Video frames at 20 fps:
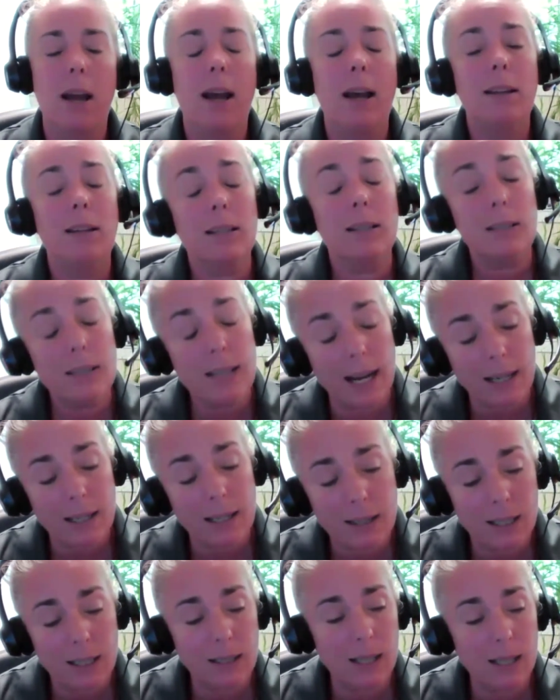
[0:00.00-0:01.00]
The
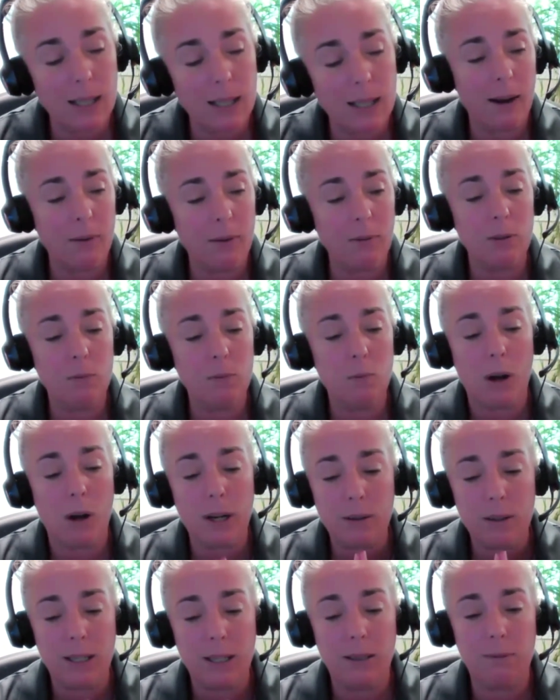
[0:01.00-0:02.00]
second thing that I would want to
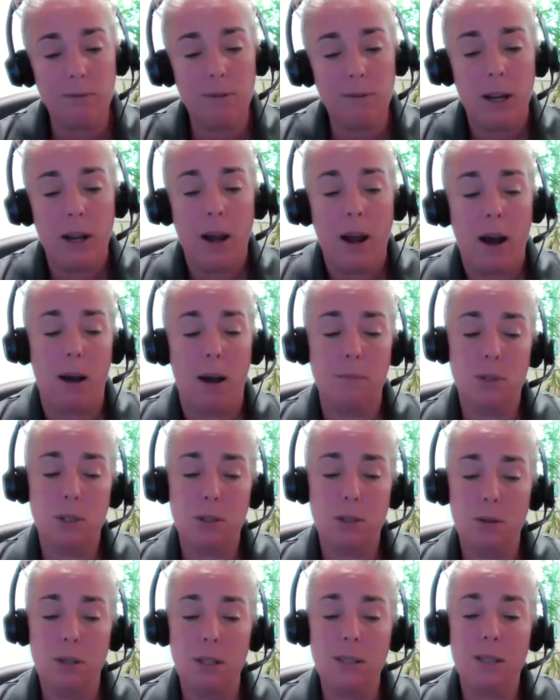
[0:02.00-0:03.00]
leave
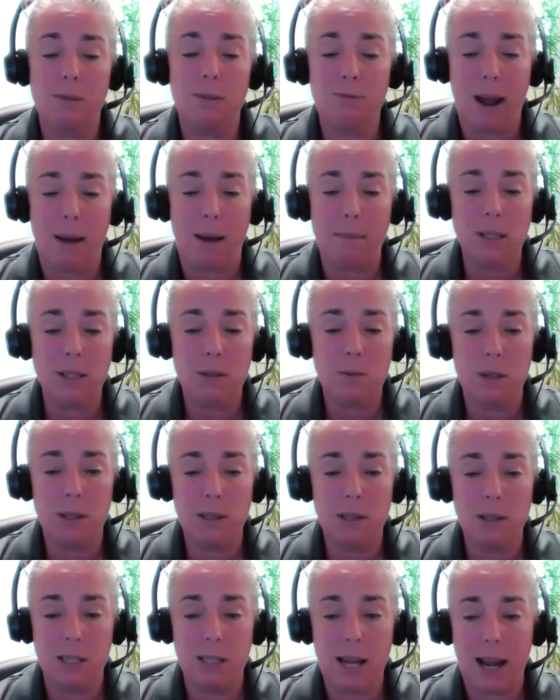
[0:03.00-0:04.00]
students and families with
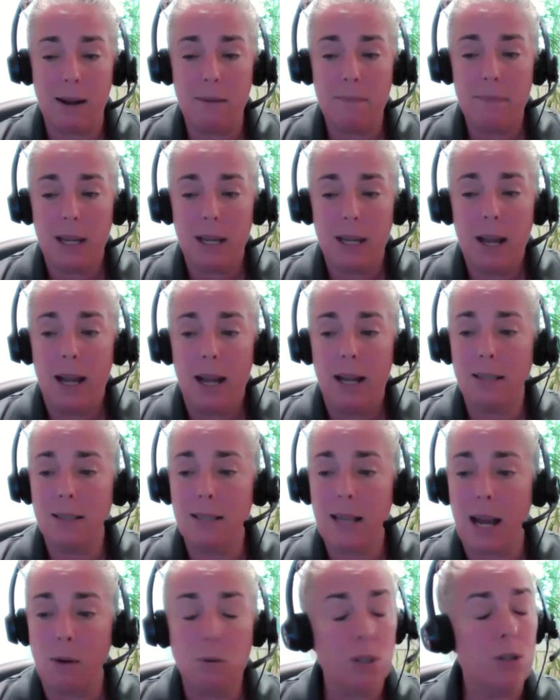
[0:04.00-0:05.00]
today is
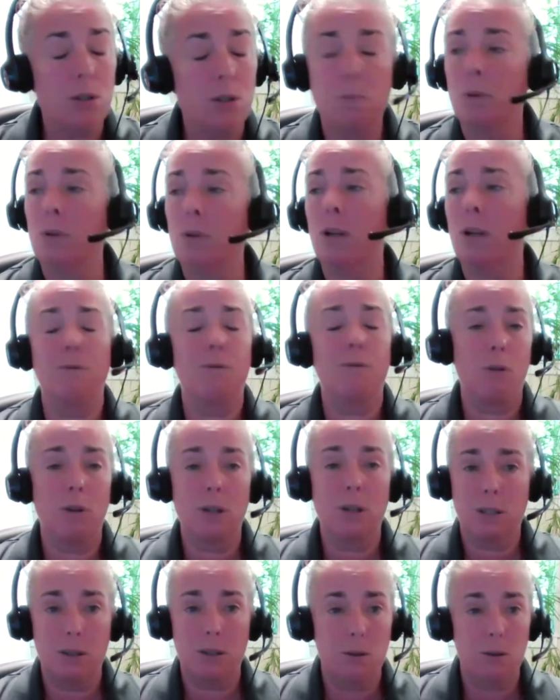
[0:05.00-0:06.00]
that we're super looking
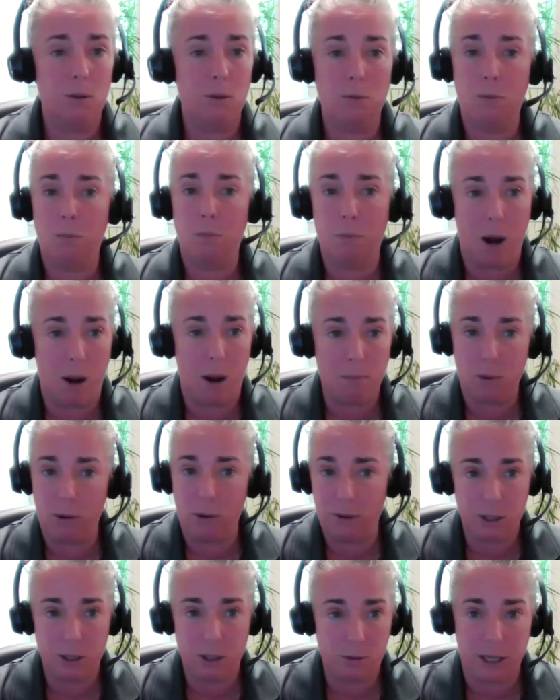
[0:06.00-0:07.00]
forward to
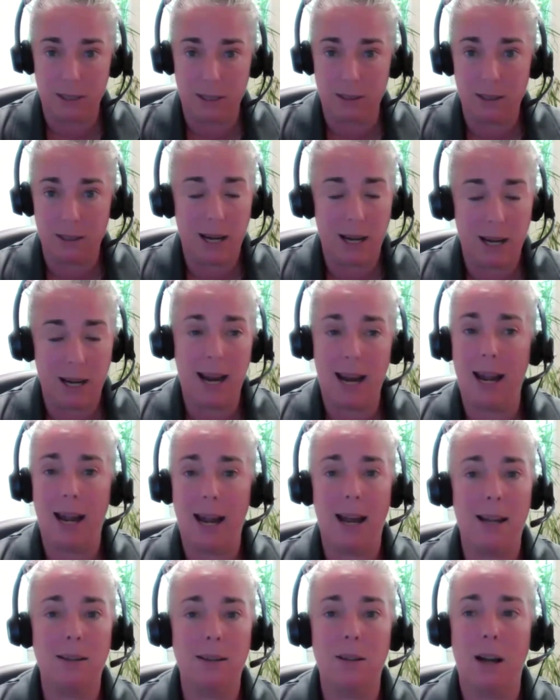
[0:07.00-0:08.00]
moving you in
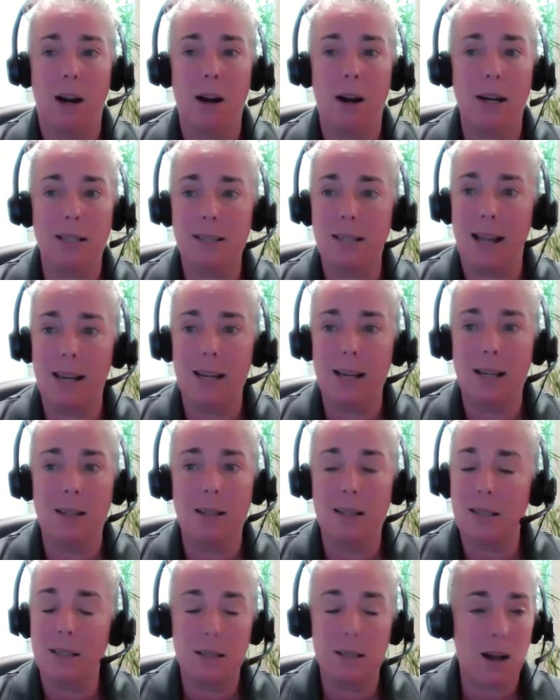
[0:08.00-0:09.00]
and are excited.
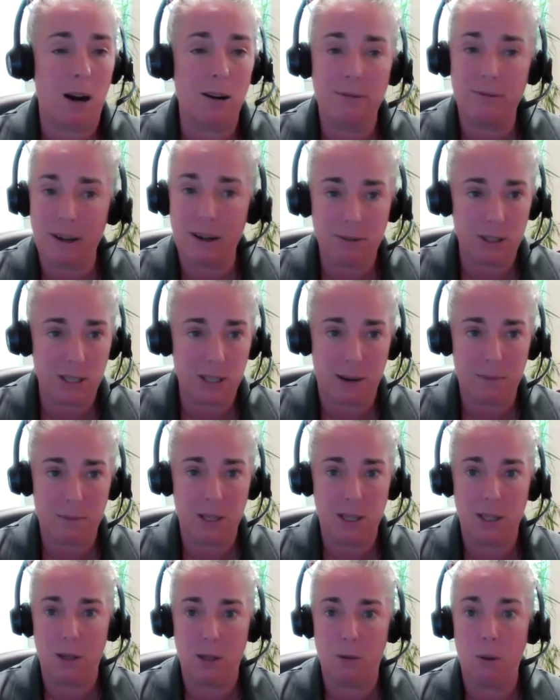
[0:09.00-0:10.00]
This is our favorite time of the year.